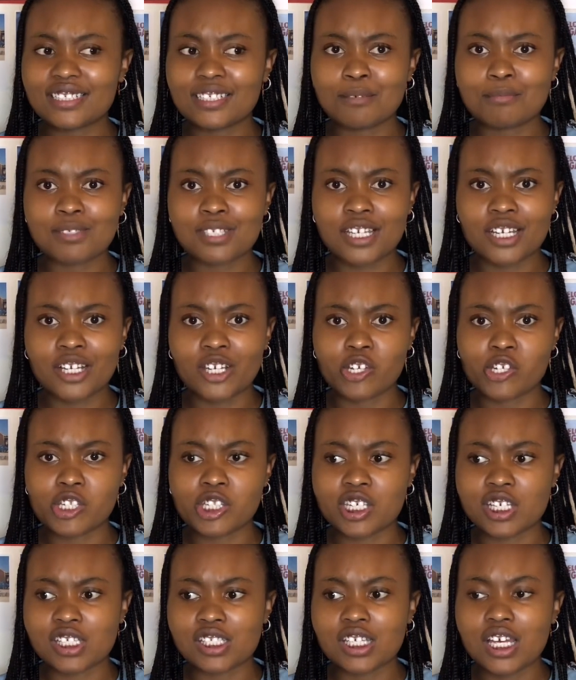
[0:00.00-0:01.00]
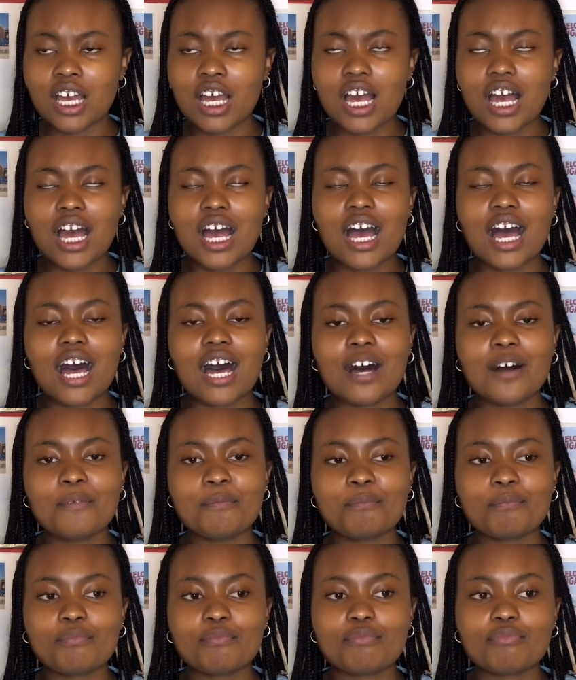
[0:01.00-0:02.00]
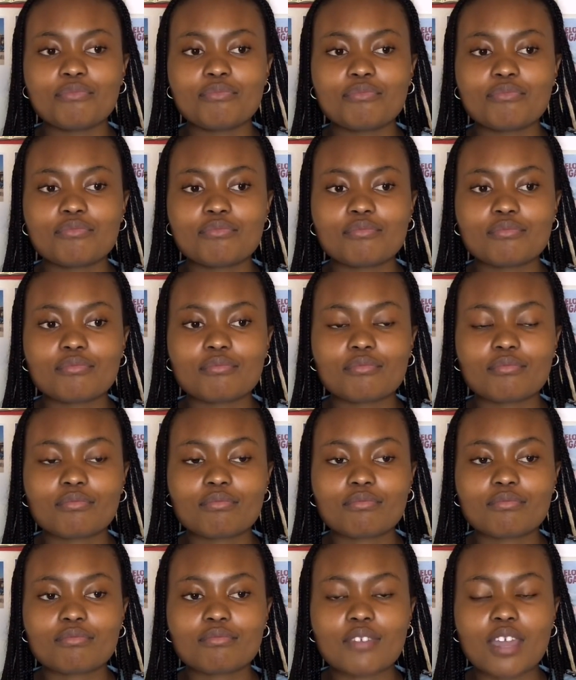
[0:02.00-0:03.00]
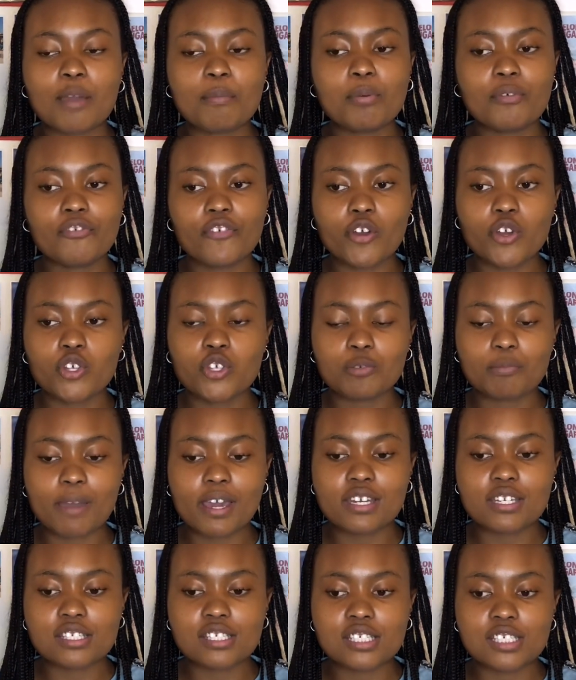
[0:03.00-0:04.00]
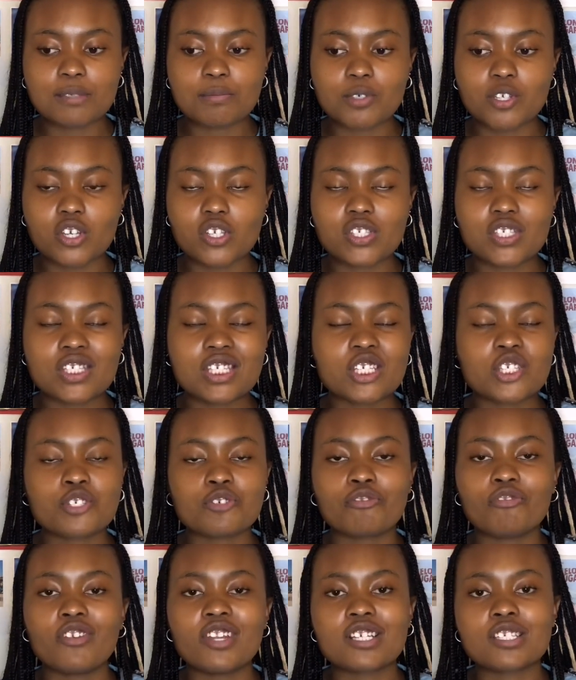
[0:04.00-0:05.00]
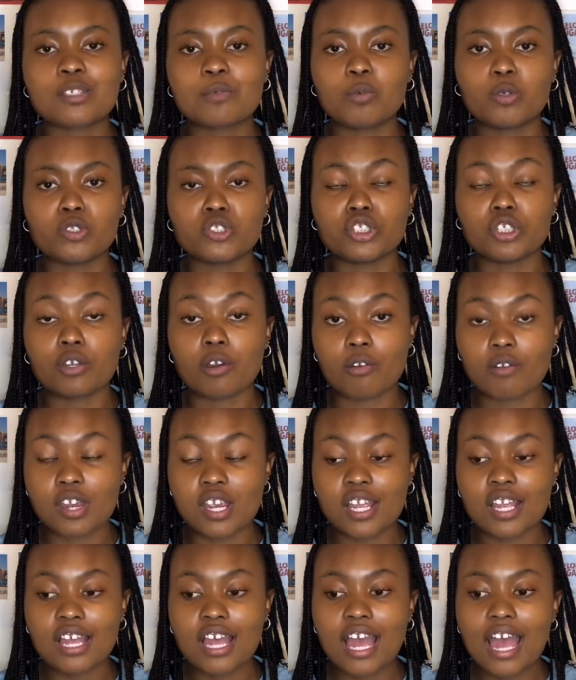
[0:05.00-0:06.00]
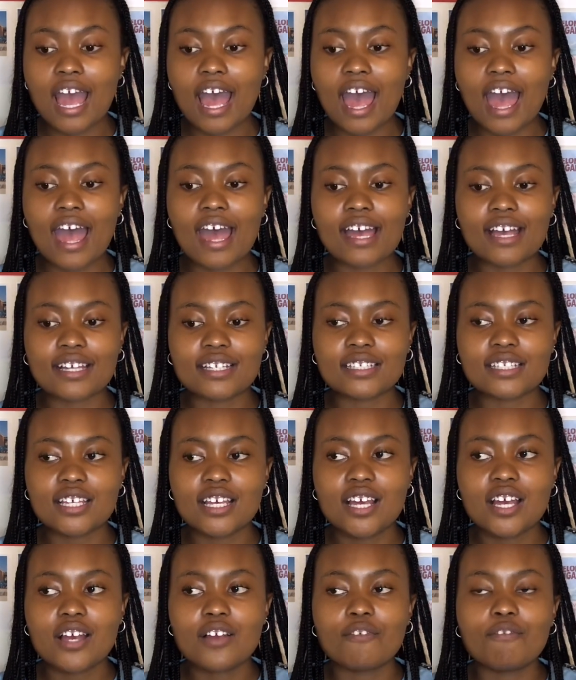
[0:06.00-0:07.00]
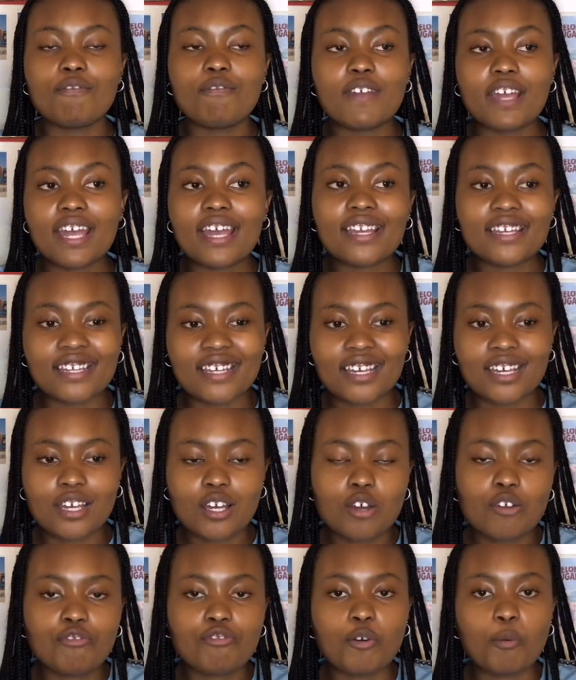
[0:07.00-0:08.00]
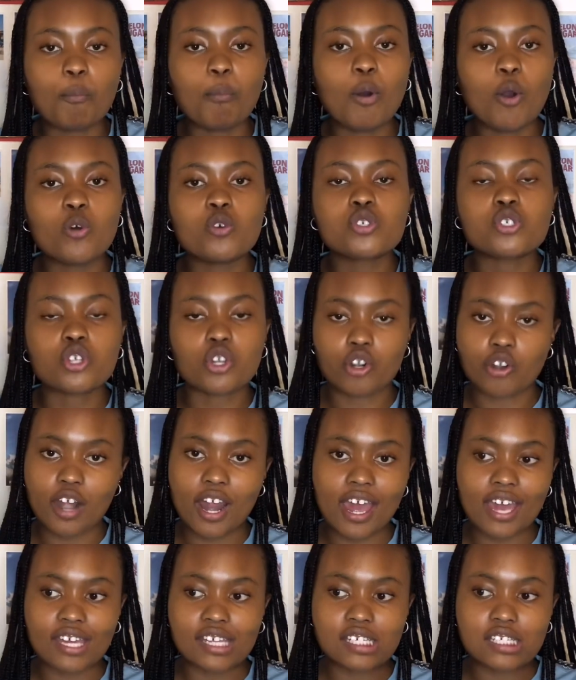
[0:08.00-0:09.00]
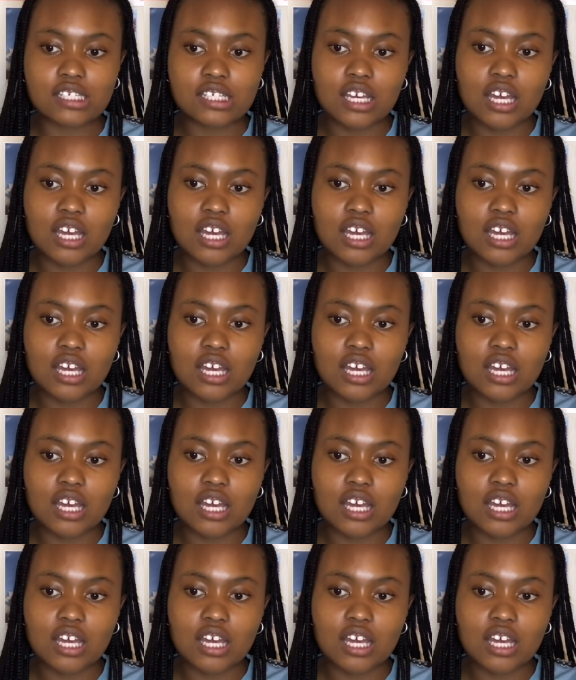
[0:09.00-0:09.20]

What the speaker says: saying a lot of things. I prefer humanities because it's such a flexible degree, and vele for post-grad,